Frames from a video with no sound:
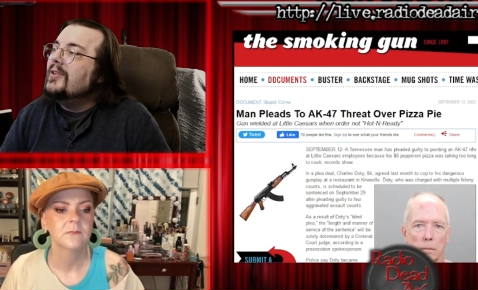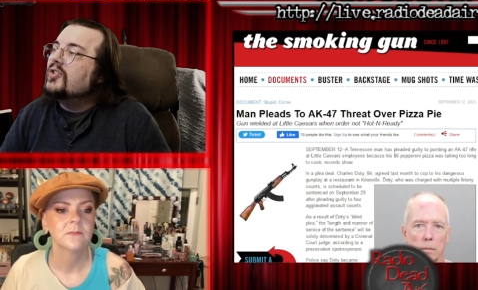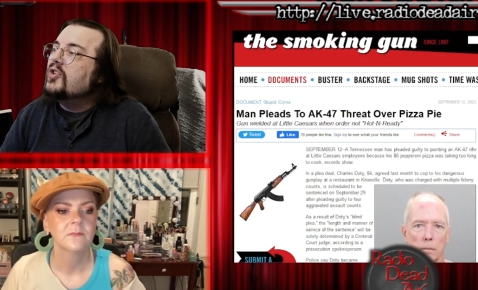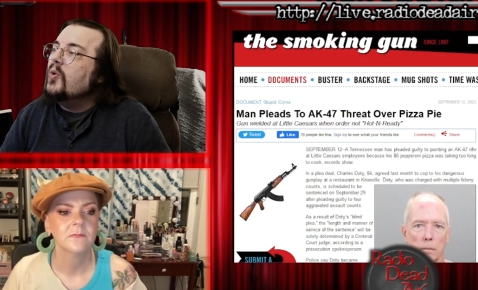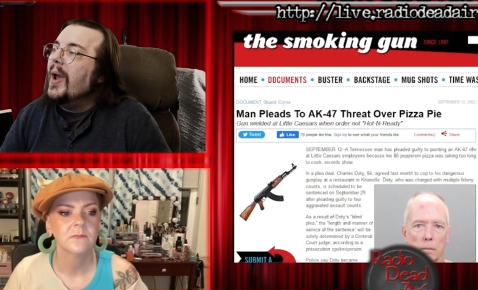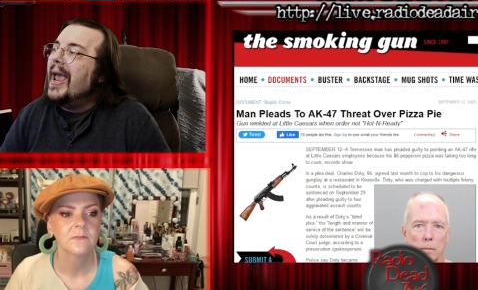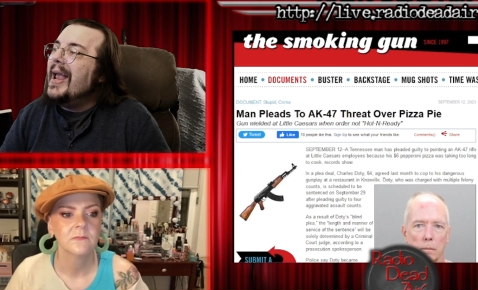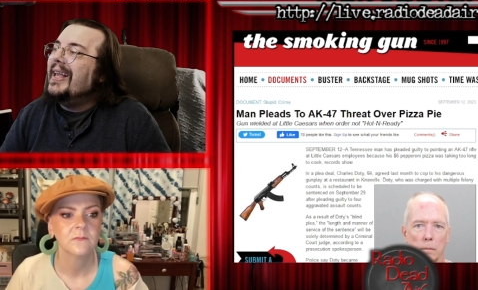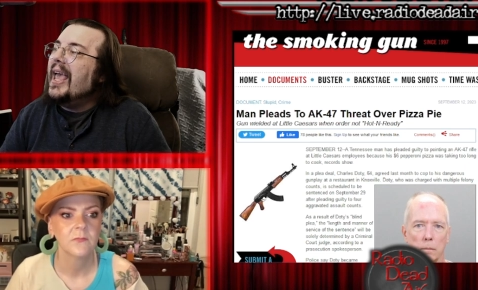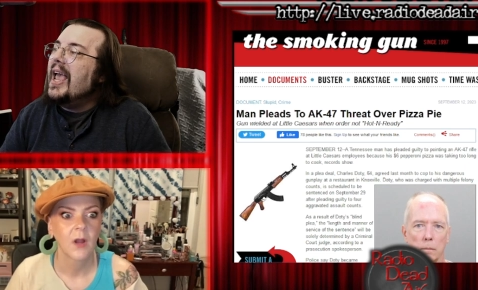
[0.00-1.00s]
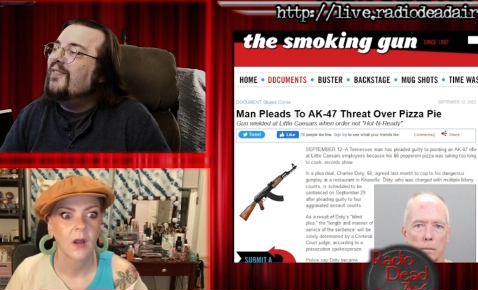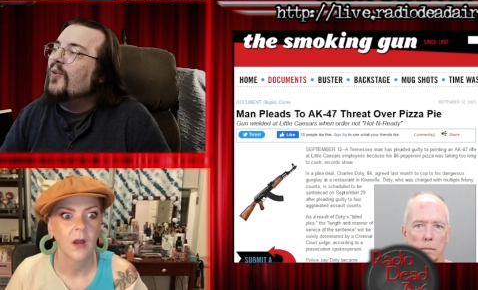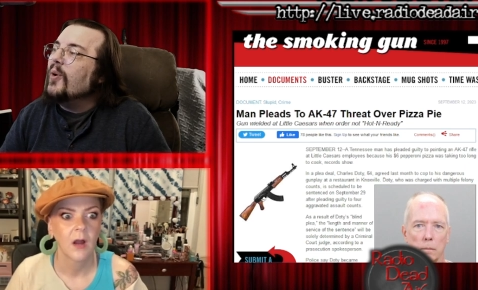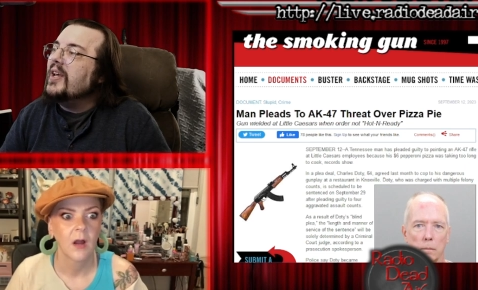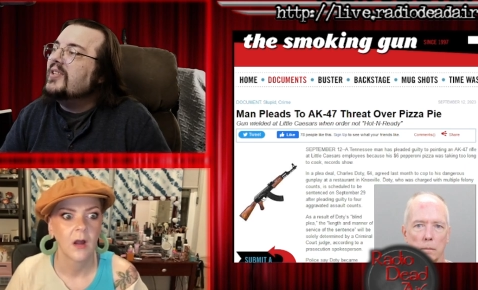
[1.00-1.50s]
Speaker 1: to A K
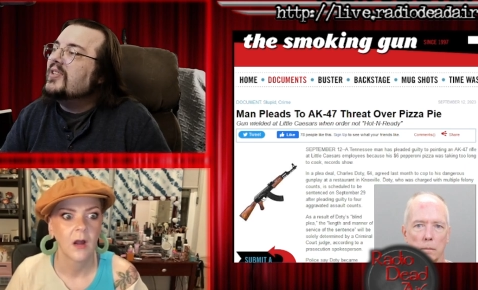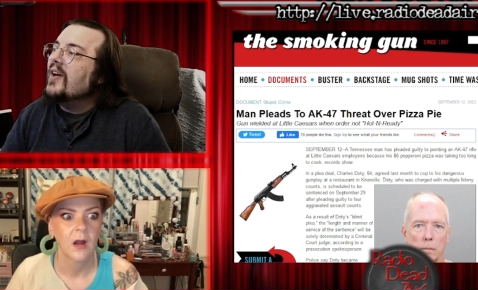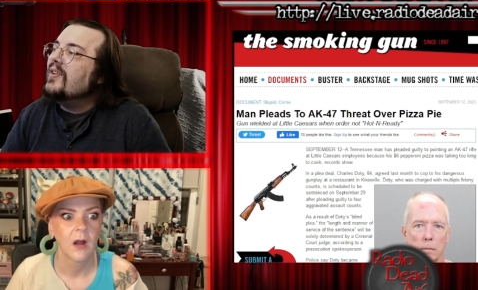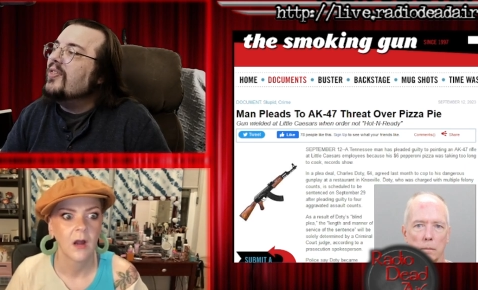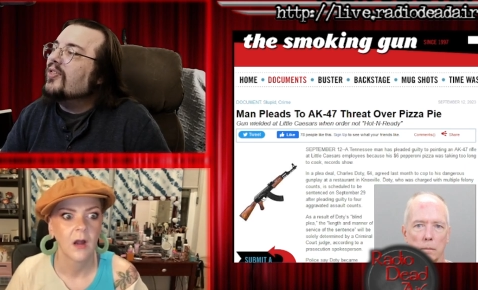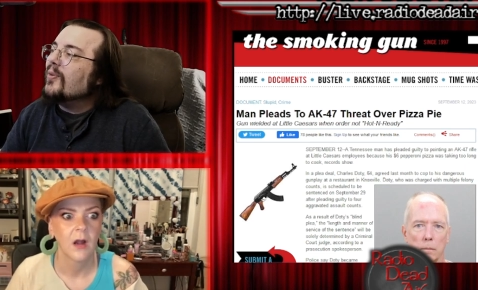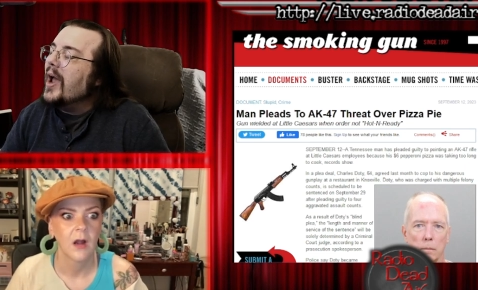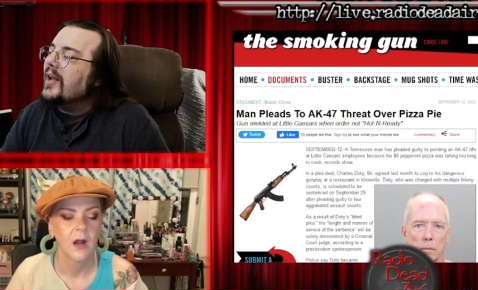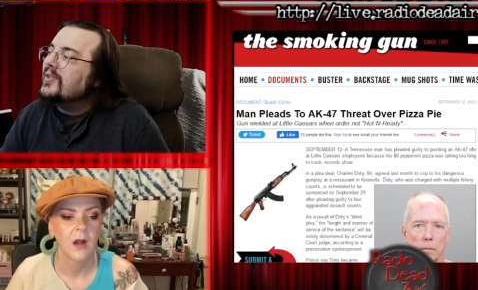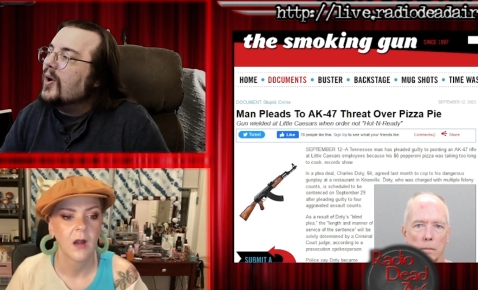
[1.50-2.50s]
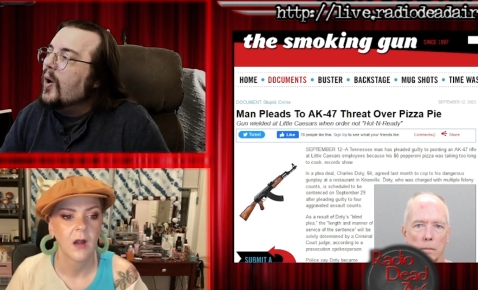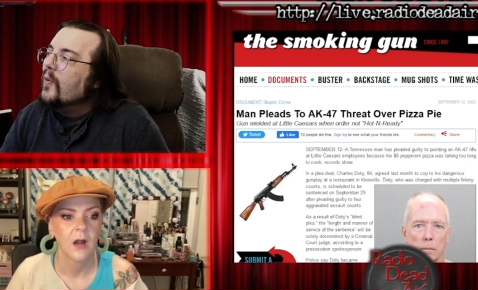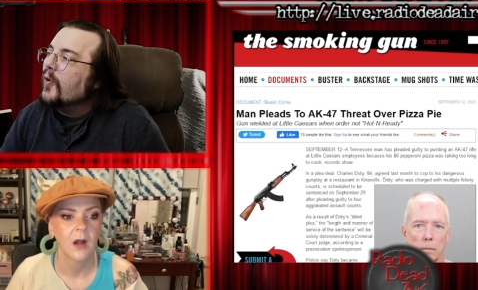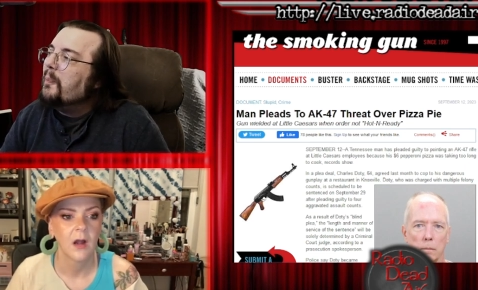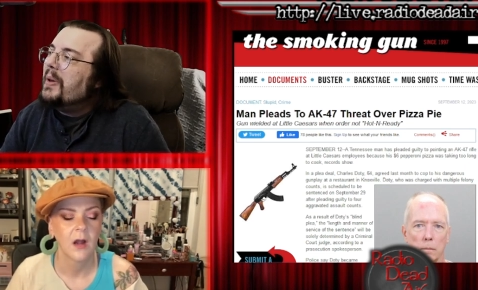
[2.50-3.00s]
forty-seven threat over
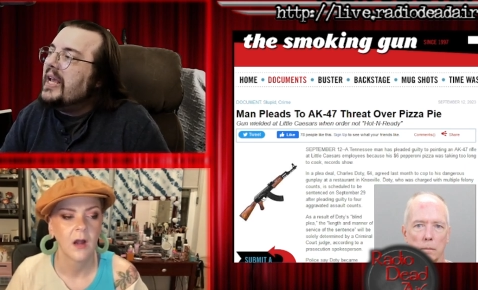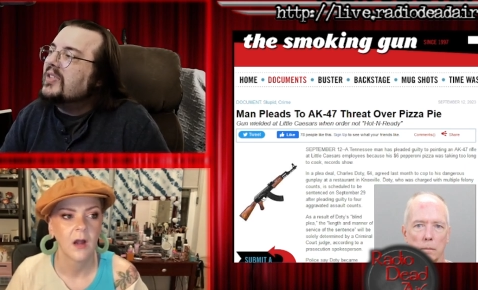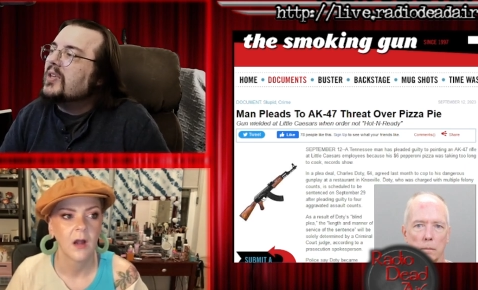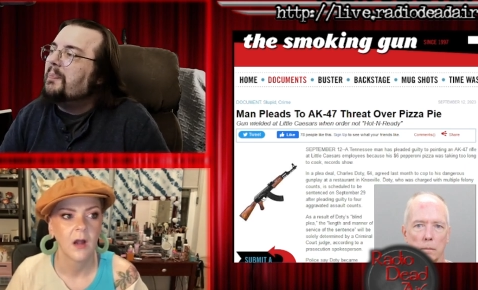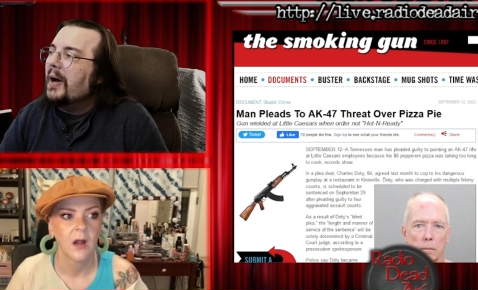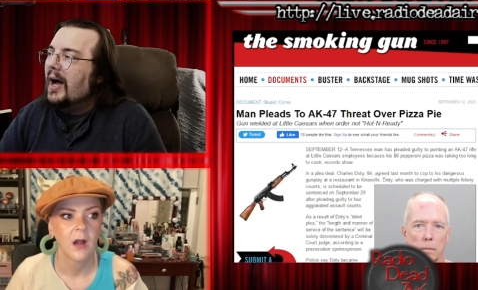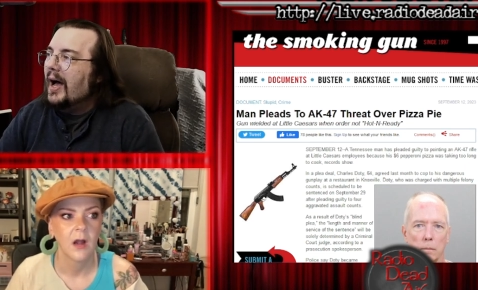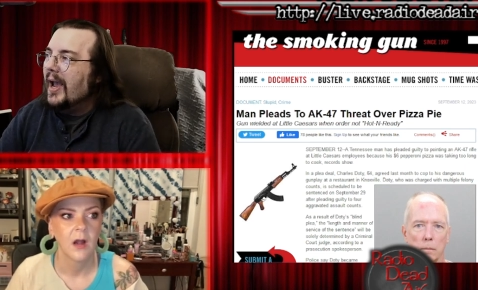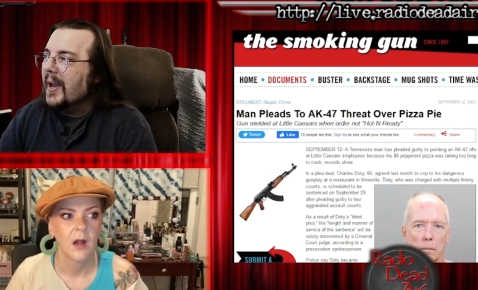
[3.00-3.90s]
pizza pie.